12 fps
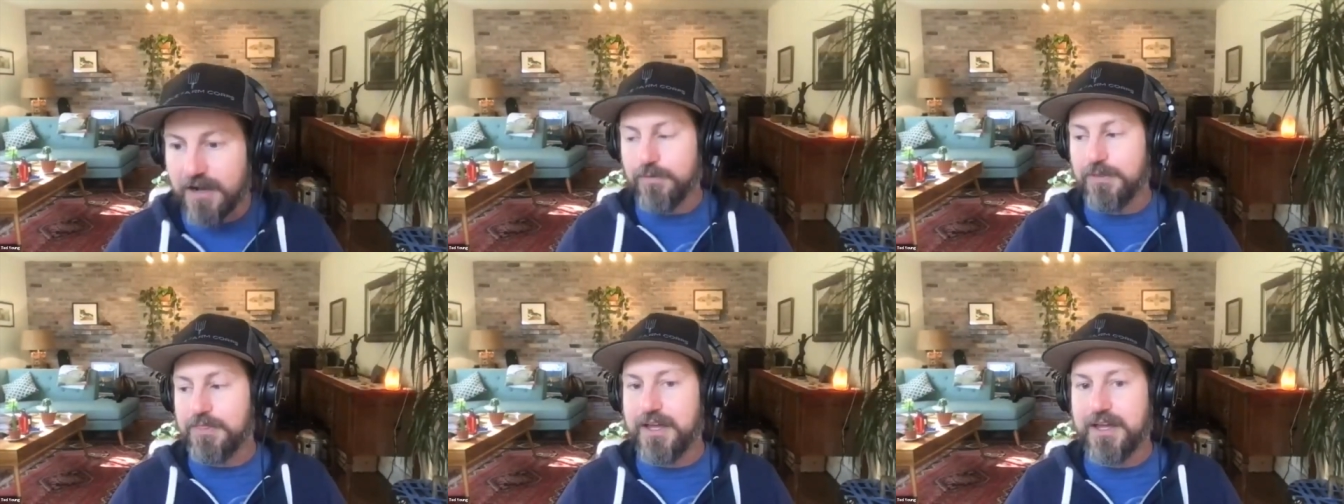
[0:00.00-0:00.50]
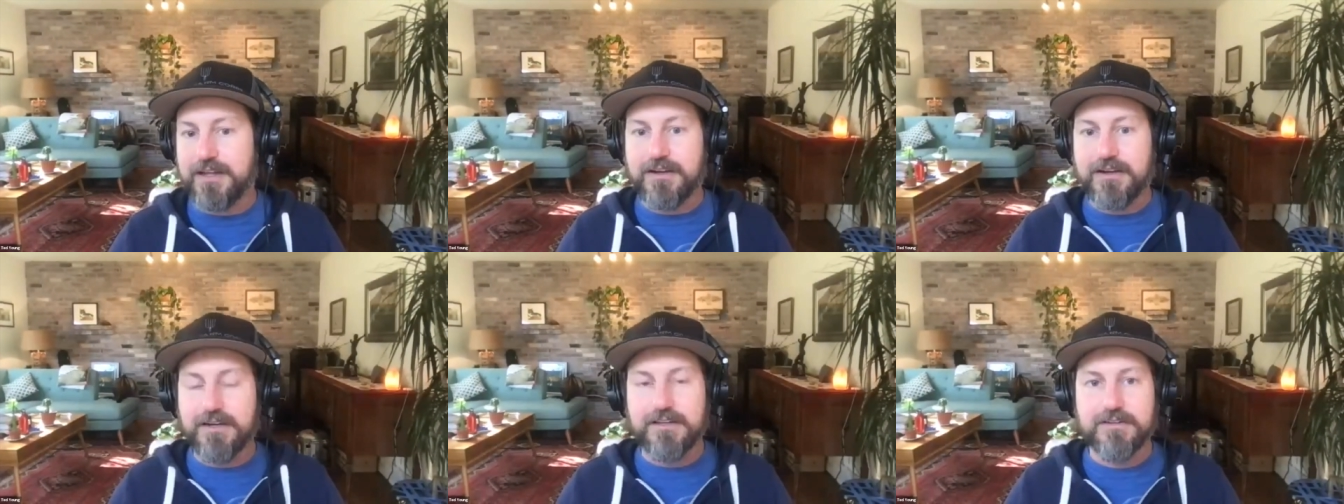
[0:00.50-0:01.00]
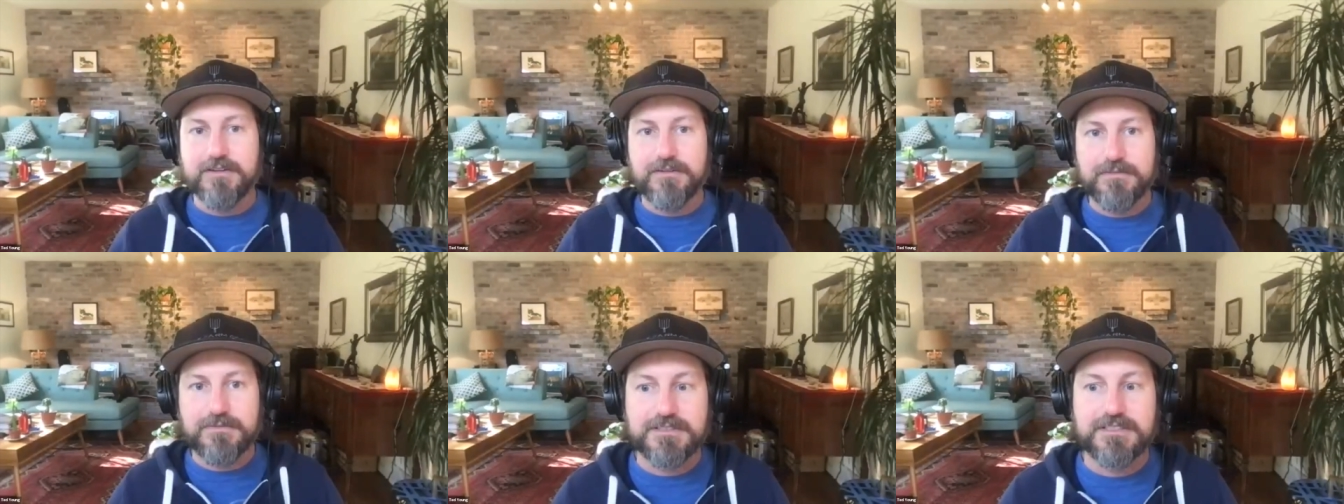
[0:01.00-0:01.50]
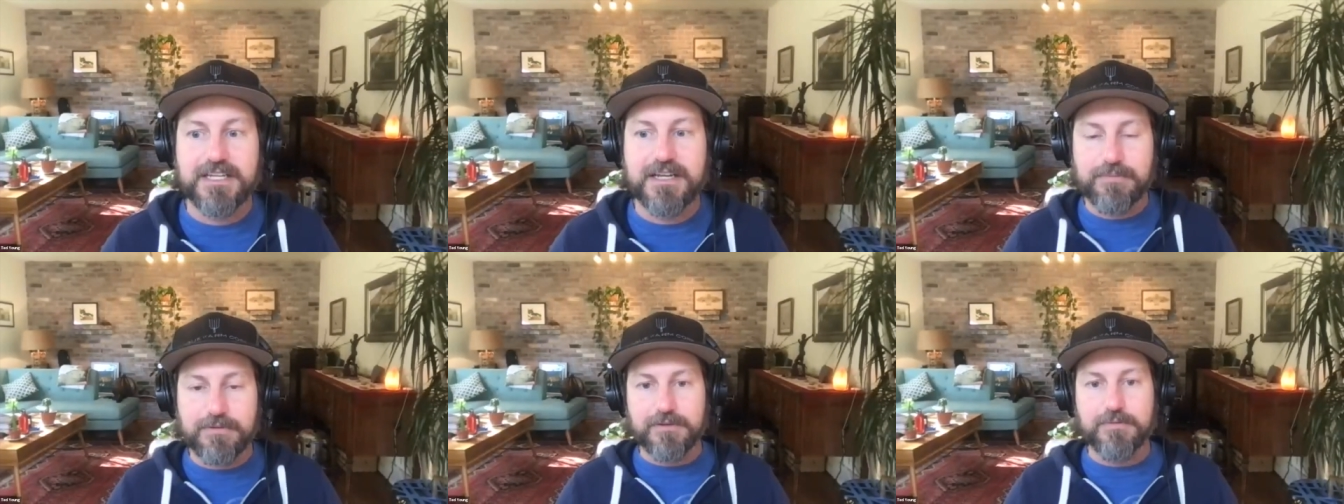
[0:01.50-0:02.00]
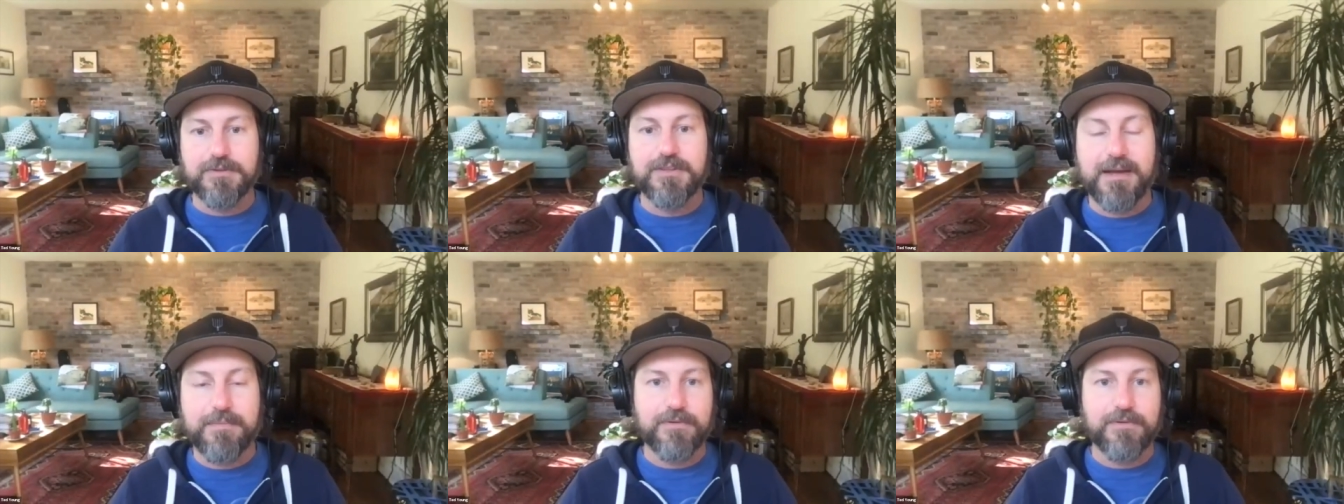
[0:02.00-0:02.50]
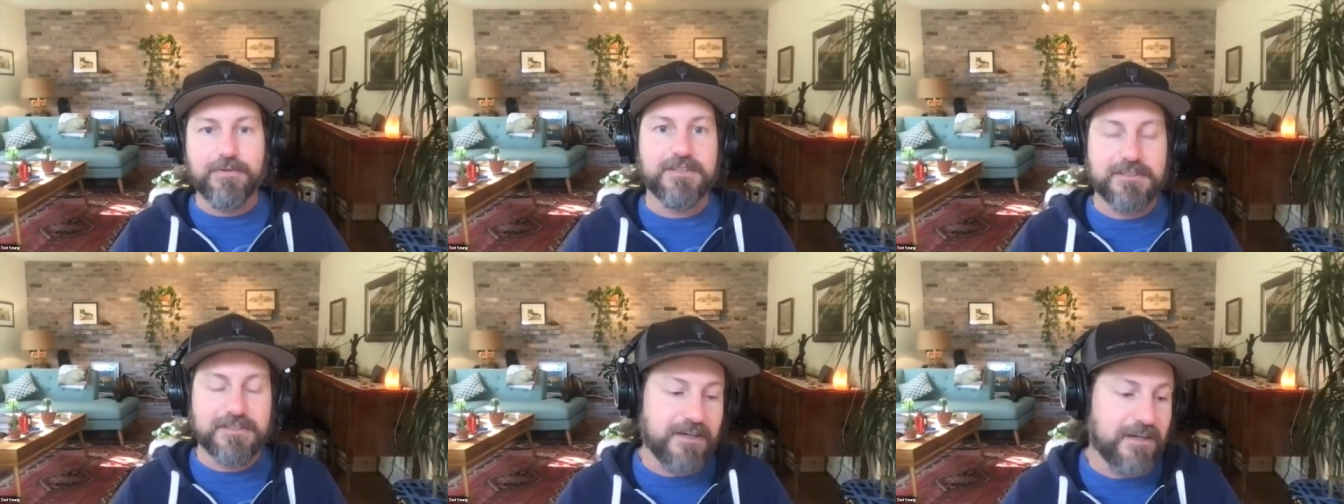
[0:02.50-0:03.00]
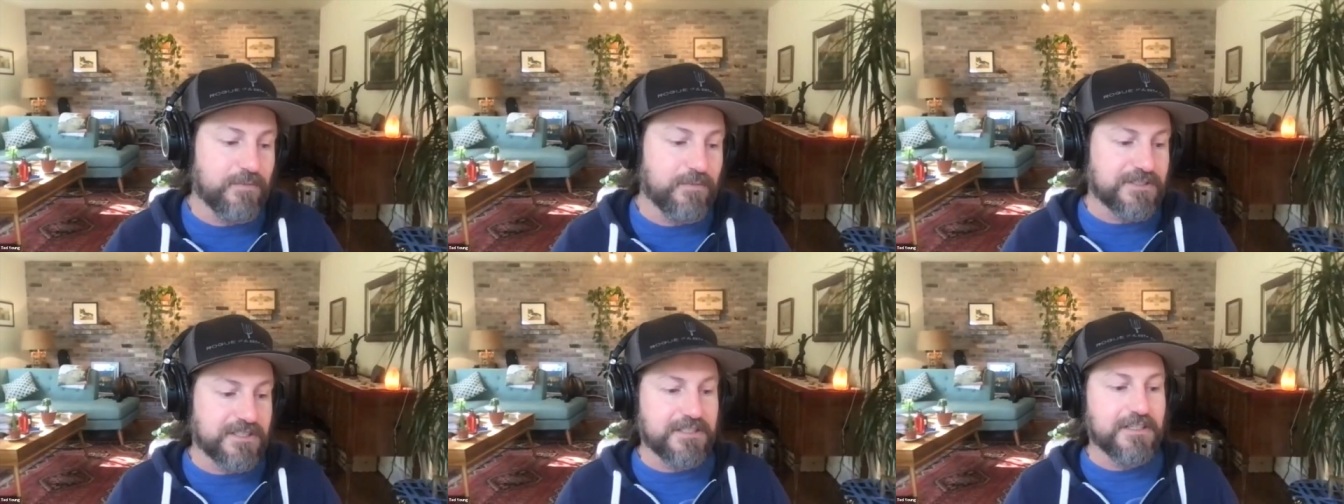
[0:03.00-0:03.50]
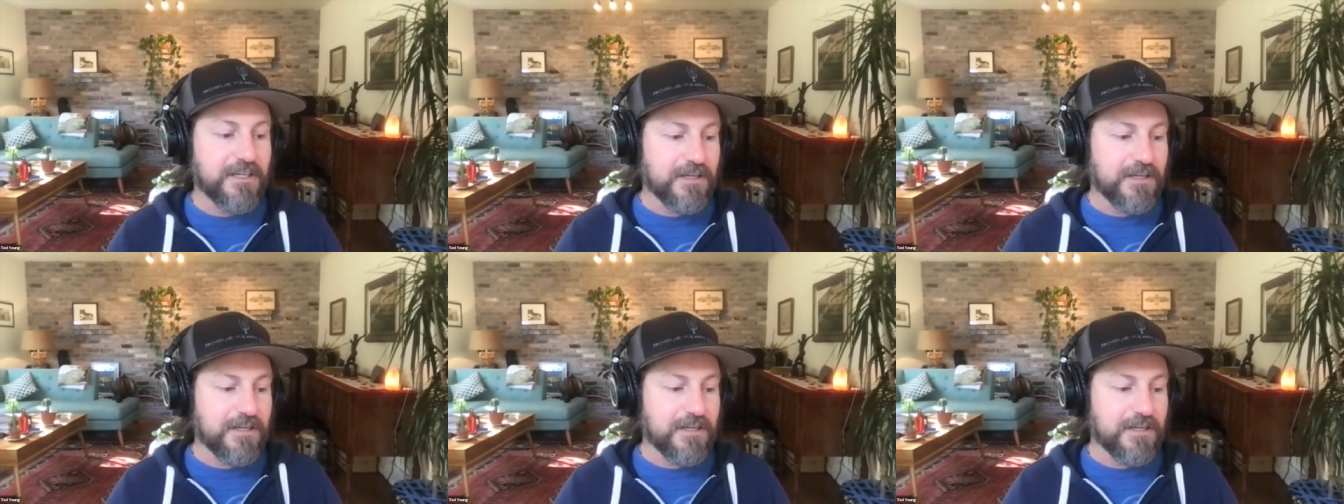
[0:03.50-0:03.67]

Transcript: with that kind of sampling with Dapper at that time, was it